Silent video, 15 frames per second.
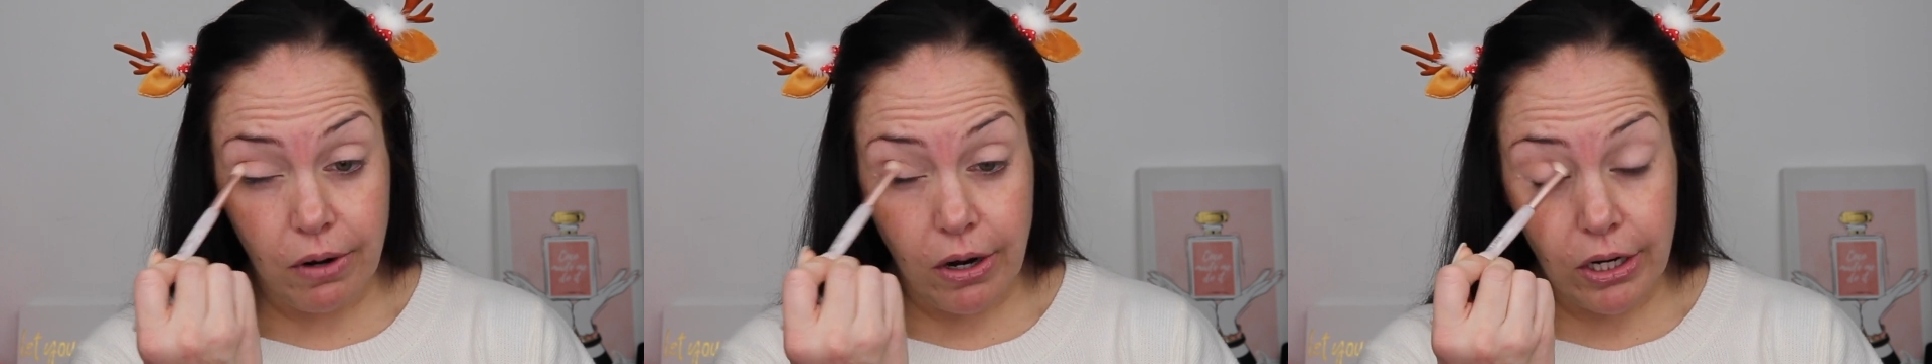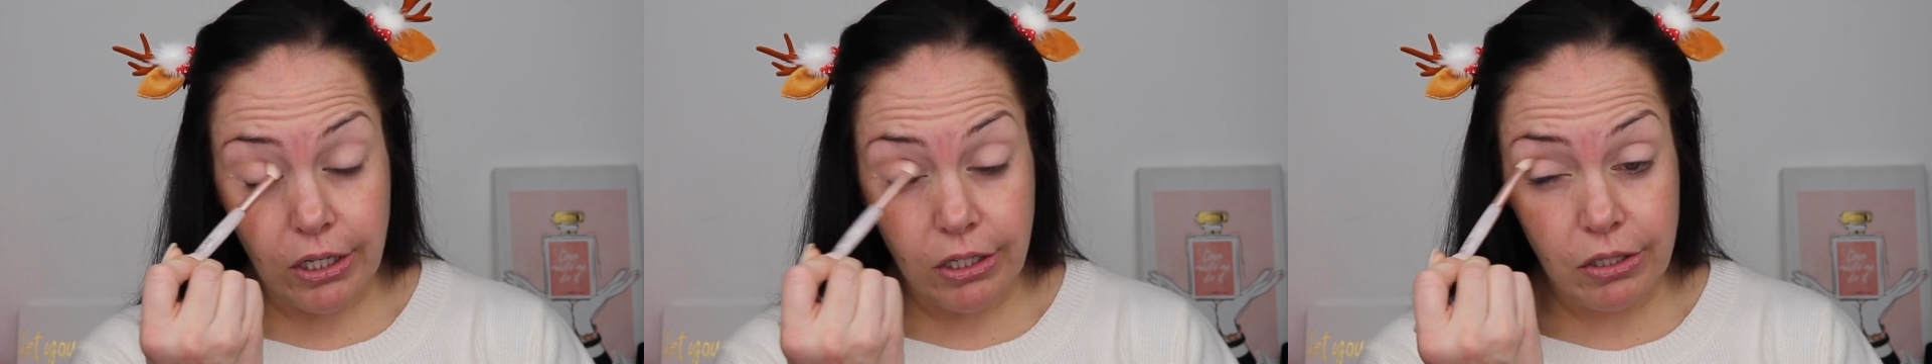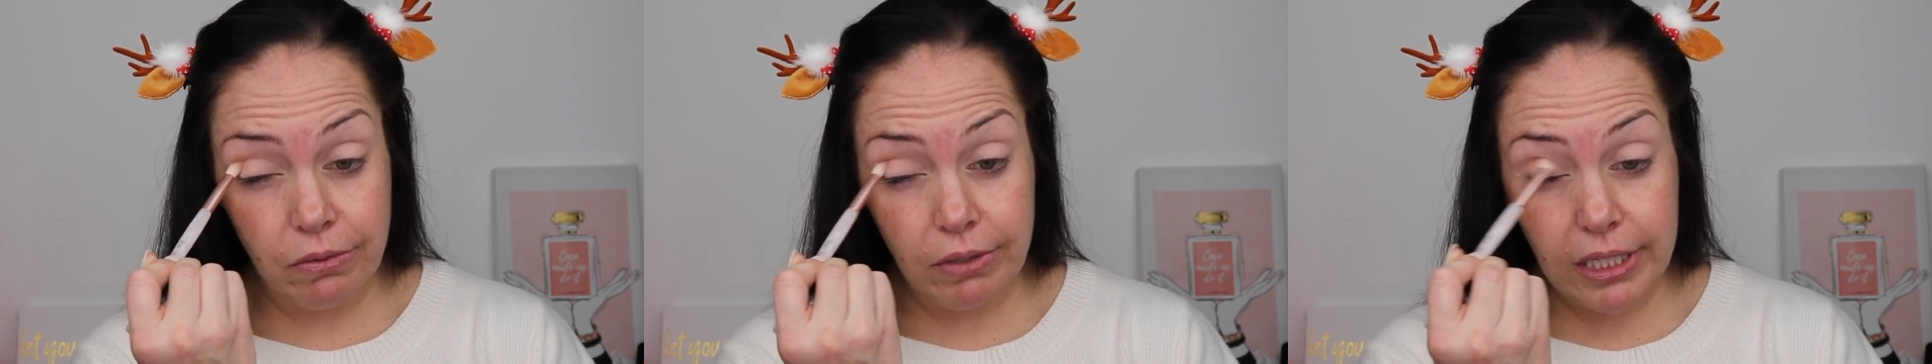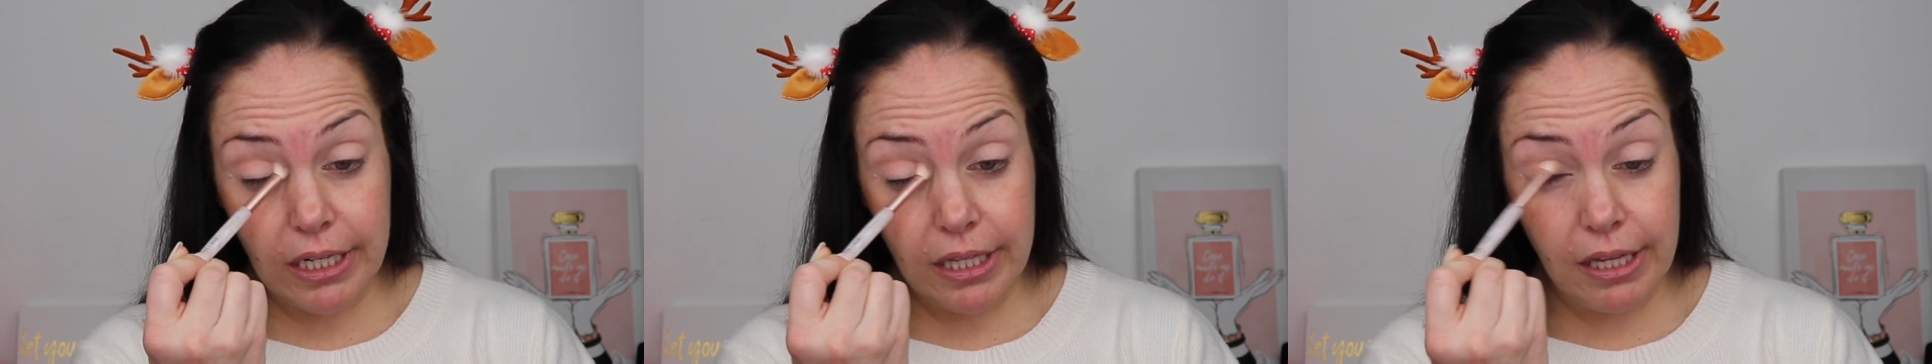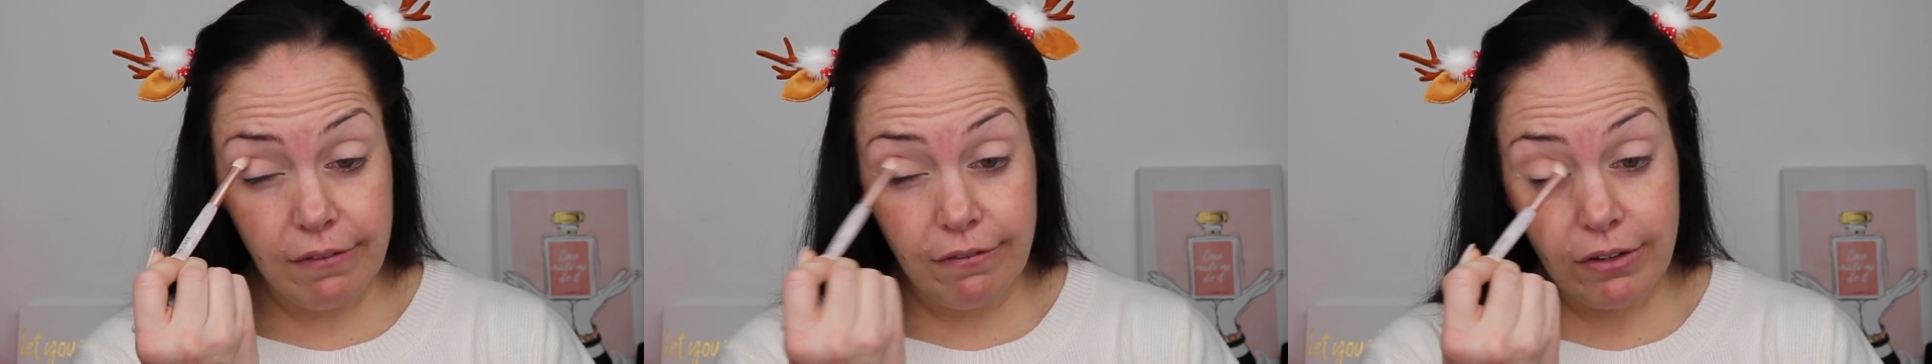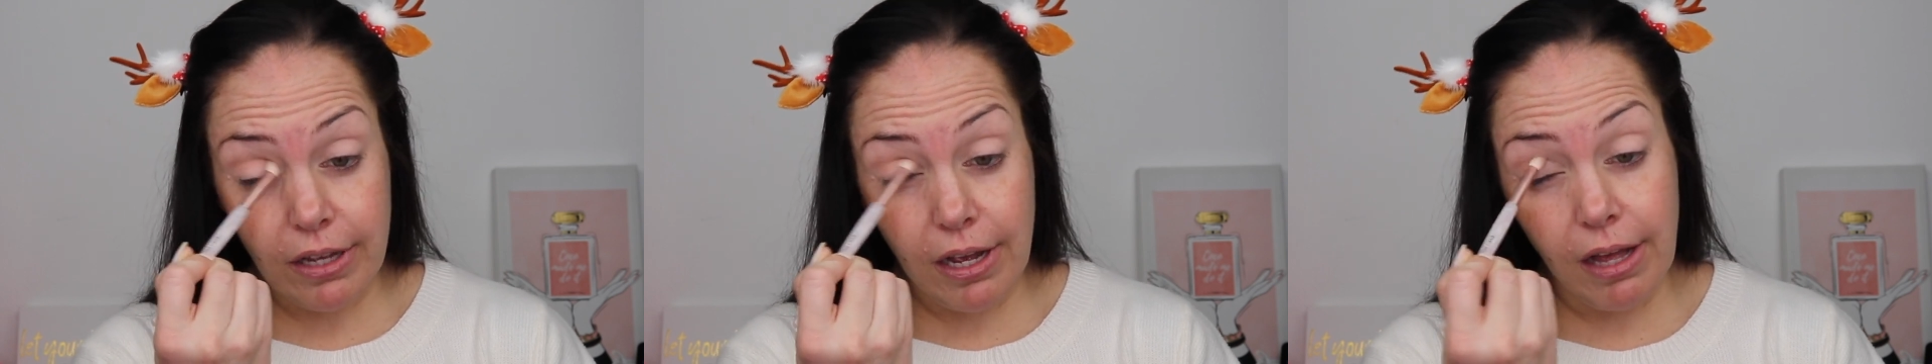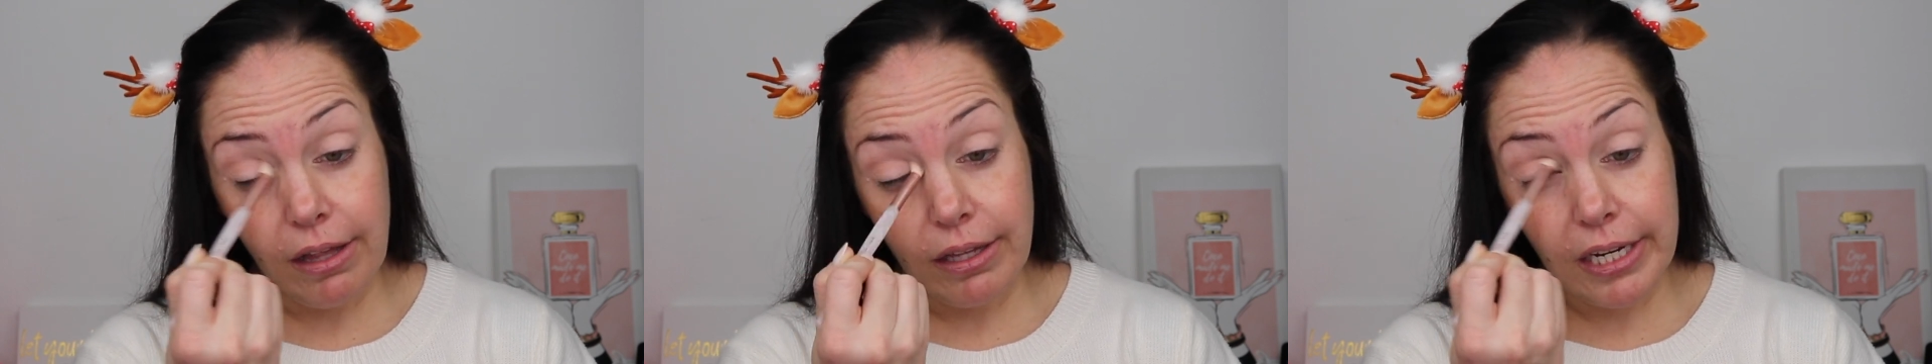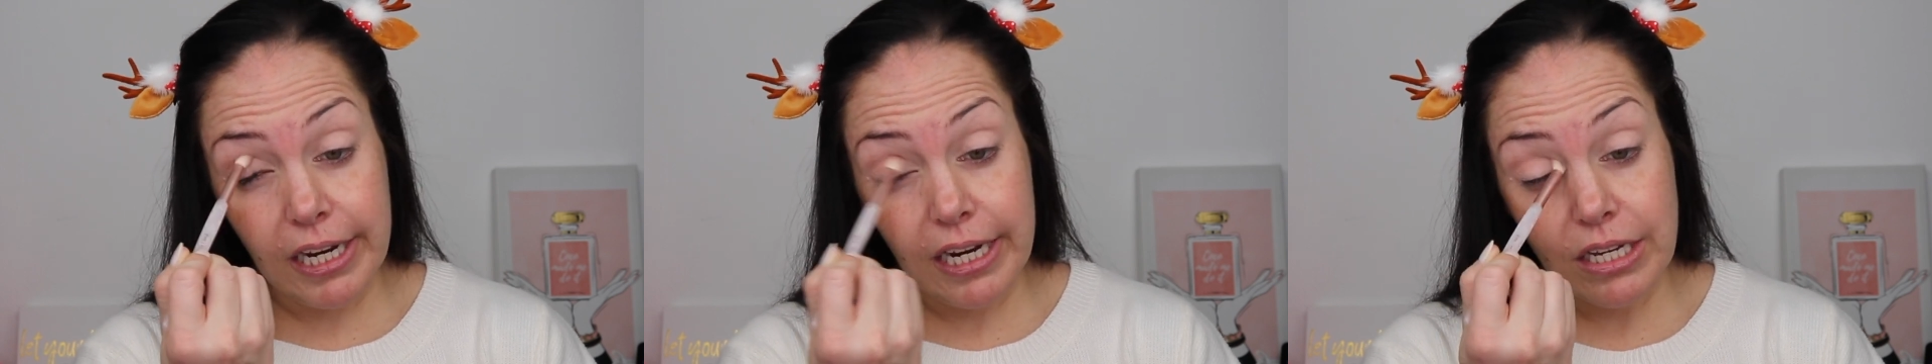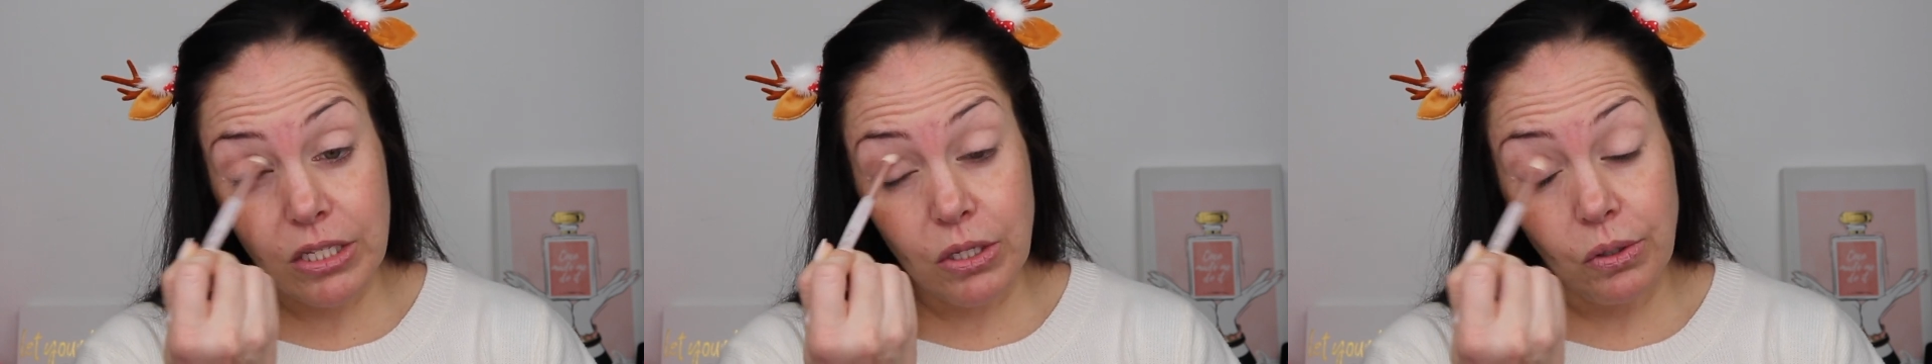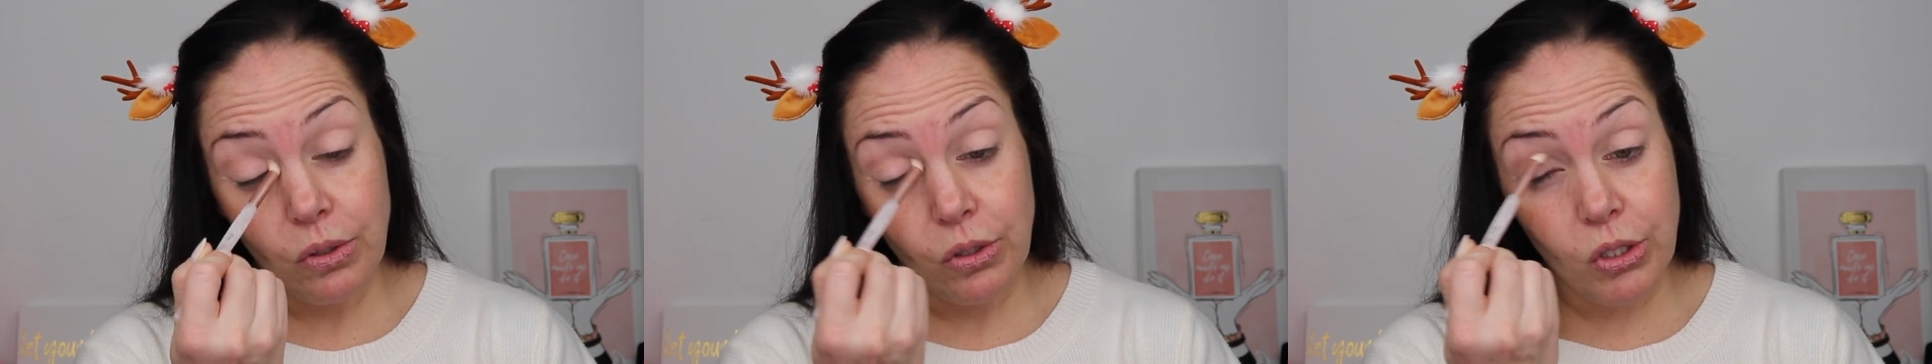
are you doing anything for the holidays?